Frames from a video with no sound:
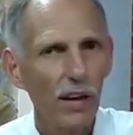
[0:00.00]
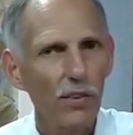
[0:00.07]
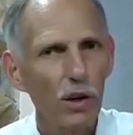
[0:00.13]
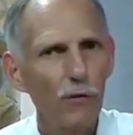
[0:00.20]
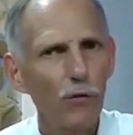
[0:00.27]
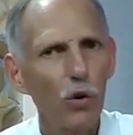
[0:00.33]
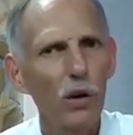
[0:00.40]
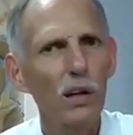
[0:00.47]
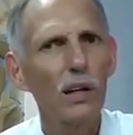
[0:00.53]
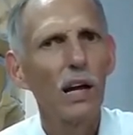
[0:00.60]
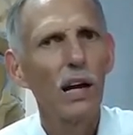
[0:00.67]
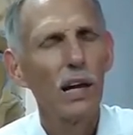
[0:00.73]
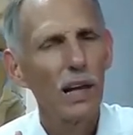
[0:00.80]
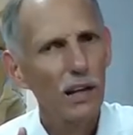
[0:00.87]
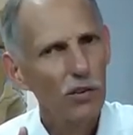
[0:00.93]
and therefore,
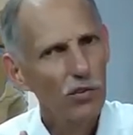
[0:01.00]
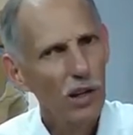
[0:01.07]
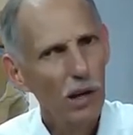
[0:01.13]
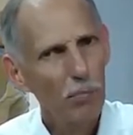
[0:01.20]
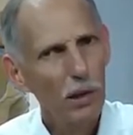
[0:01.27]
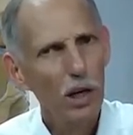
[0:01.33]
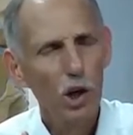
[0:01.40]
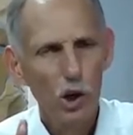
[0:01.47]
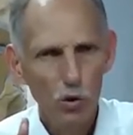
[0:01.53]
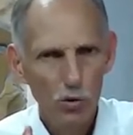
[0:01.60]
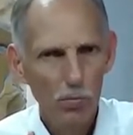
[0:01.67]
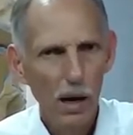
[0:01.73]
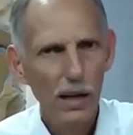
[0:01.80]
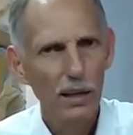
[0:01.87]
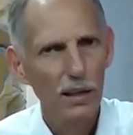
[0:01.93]
let us not be
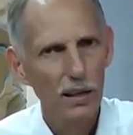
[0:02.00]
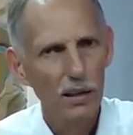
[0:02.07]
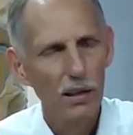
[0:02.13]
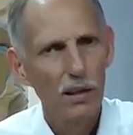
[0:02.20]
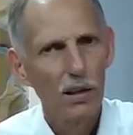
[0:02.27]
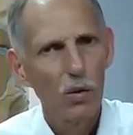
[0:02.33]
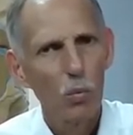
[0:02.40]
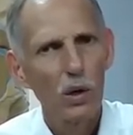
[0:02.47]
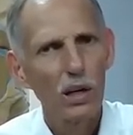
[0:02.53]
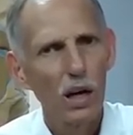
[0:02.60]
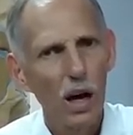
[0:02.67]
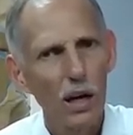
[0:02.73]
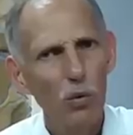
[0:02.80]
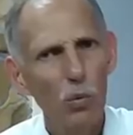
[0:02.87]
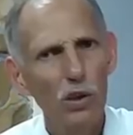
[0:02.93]
closed-minded when
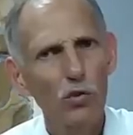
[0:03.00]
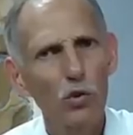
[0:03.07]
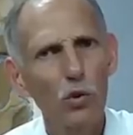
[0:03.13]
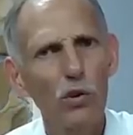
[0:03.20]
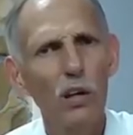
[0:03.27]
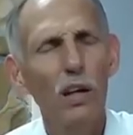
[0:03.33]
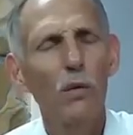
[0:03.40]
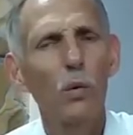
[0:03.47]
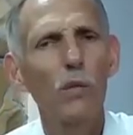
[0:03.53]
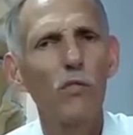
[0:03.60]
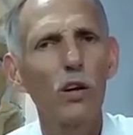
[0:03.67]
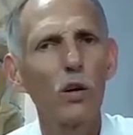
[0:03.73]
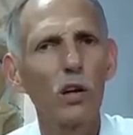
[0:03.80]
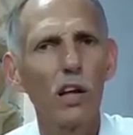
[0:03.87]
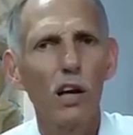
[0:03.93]
God wants to
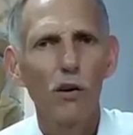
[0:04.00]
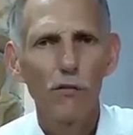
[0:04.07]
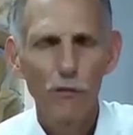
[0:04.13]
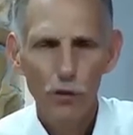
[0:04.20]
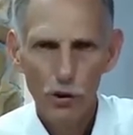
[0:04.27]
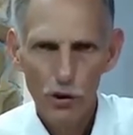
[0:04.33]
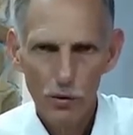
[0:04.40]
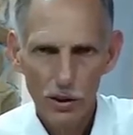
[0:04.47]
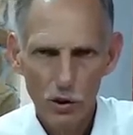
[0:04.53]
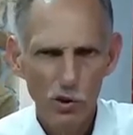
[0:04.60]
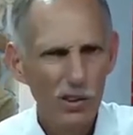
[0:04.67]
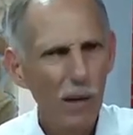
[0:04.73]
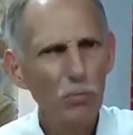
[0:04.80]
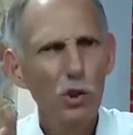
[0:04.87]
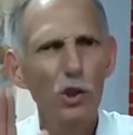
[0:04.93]
reveal further
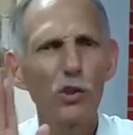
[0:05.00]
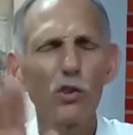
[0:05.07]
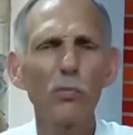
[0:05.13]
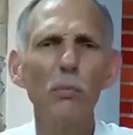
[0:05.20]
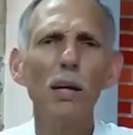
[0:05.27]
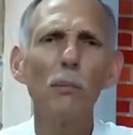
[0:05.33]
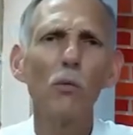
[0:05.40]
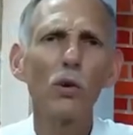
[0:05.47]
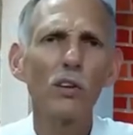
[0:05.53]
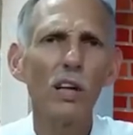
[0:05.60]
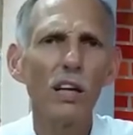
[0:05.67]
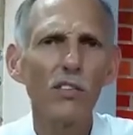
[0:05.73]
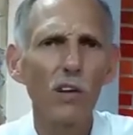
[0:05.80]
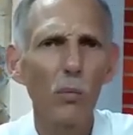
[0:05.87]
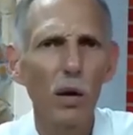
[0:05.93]
issues. I'm sure there's many more
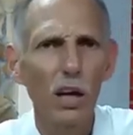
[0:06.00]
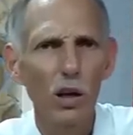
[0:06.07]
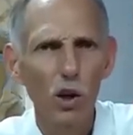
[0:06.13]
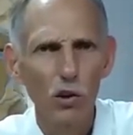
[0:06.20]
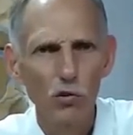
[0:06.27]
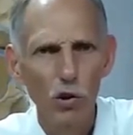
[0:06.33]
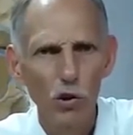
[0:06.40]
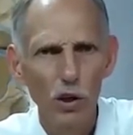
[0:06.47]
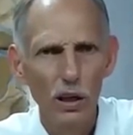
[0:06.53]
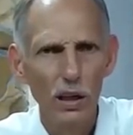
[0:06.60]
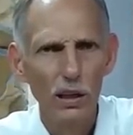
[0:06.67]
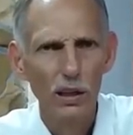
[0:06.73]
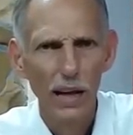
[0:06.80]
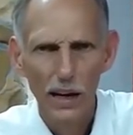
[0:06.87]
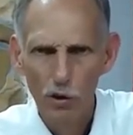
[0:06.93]
things that we can also look
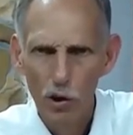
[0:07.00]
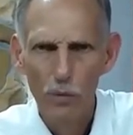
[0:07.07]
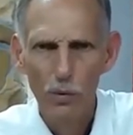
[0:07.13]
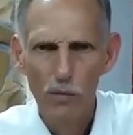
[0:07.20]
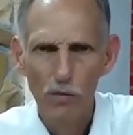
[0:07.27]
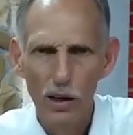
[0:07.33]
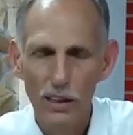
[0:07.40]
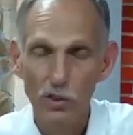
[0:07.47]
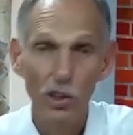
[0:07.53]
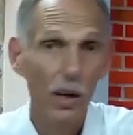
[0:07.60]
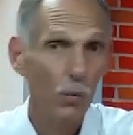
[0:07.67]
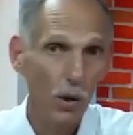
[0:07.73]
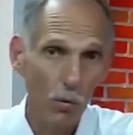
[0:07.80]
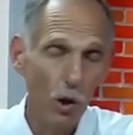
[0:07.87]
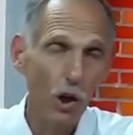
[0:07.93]
in Daniel and Revelation
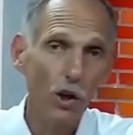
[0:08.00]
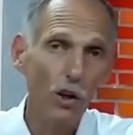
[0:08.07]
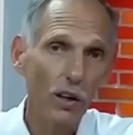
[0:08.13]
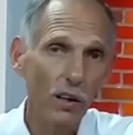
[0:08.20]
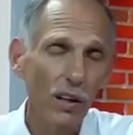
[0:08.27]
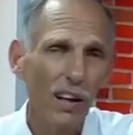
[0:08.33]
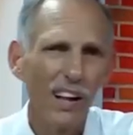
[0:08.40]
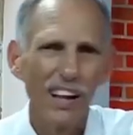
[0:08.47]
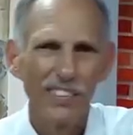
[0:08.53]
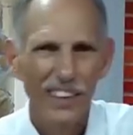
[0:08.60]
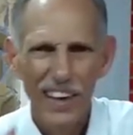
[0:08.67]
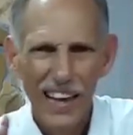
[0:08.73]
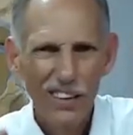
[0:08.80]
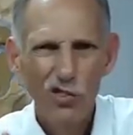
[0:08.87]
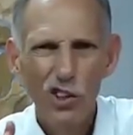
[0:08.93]
that we will learn.
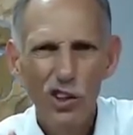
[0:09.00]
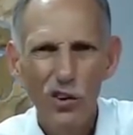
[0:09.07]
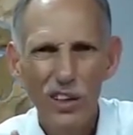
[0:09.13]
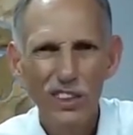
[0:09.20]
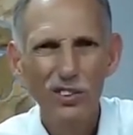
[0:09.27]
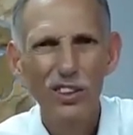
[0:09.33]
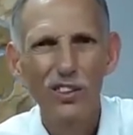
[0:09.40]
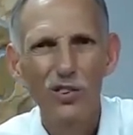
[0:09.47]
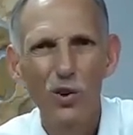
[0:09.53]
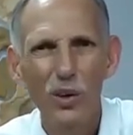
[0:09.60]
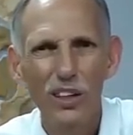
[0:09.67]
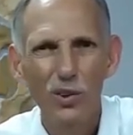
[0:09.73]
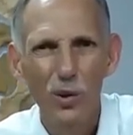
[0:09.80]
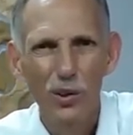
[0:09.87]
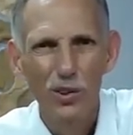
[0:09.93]
The last generation is
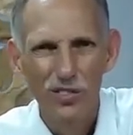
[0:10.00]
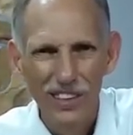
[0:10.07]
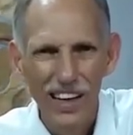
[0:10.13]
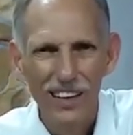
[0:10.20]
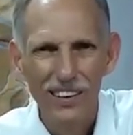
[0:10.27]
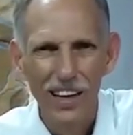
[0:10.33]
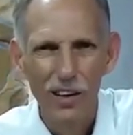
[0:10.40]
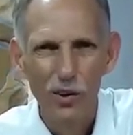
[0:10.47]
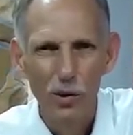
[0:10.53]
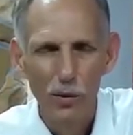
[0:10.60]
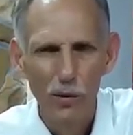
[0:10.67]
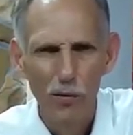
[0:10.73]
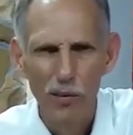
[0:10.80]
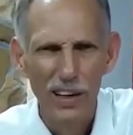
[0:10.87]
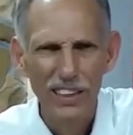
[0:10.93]
going to understand Daniel
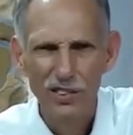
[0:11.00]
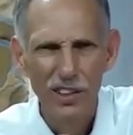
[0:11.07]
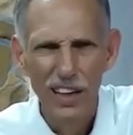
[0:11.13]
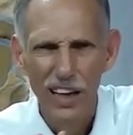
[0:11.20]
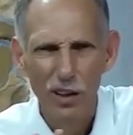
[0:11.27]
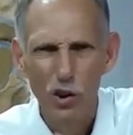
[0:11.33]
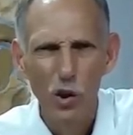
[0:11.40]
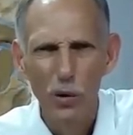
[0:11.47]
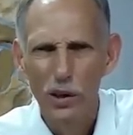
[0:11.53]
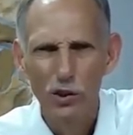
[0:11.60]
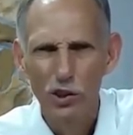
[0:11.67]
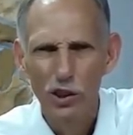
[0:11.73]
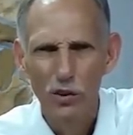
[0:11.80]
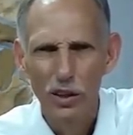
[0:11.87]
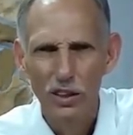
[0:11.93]
and Revelation like no
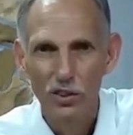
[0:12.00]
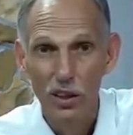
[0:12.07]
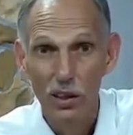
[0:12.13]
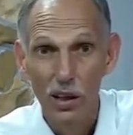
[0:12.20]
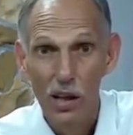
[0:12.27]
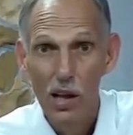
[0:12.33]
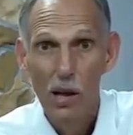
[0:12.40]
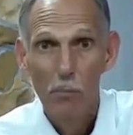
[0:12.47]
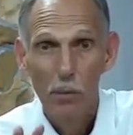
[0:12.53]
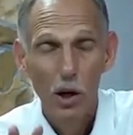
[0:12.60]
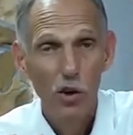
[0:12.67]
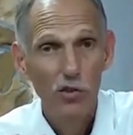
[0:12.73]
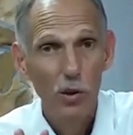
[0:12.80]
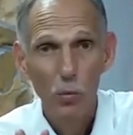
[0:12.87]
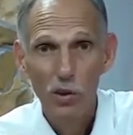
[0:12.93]
other generation,
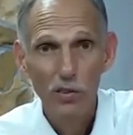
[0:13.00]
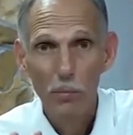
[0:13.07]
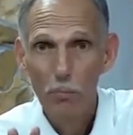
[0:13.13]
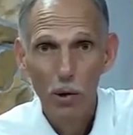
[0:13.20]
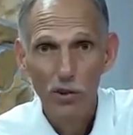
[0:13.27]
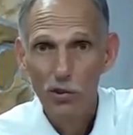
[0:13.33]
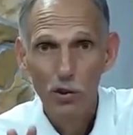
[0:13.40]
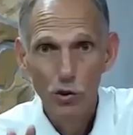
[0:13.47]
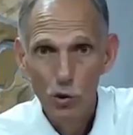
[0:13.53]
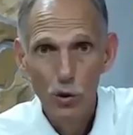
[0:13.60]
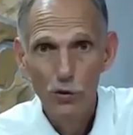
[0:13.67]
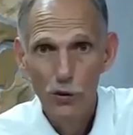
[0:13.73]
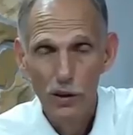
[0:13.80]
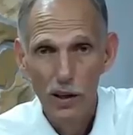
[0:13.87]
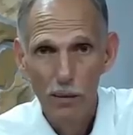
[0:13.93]
because it wasn't present
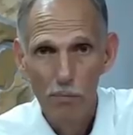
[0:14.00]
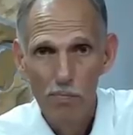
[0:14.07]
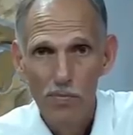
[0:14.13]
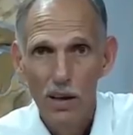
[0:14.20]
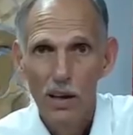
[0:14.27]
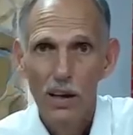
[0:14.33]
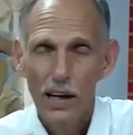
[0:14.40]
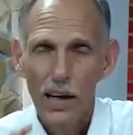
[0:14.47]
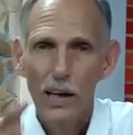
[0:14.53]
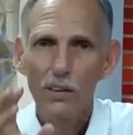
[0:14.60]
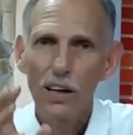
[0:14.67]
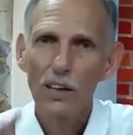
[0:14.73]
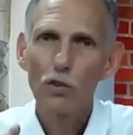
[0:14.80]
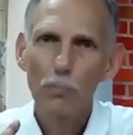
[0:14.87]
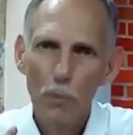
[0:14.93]
truth for them.
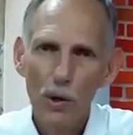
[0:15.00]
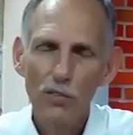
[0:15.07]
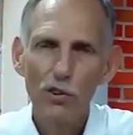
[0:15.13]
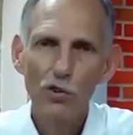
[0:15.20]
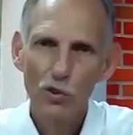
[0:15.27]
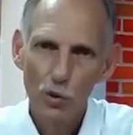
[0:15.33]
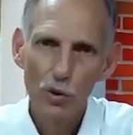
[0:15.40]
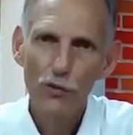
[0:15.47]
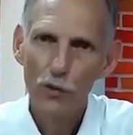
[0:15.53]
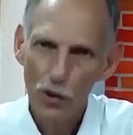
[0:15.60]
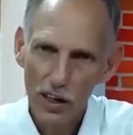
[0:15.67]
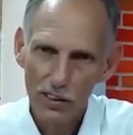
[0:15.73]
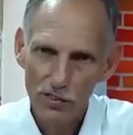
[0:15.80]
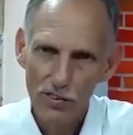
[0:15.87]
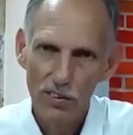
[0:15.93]
It's present truth
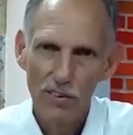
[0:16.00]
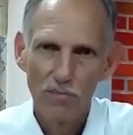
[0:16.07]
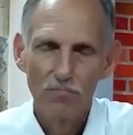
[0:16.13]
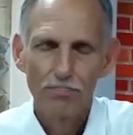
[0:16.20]
for us.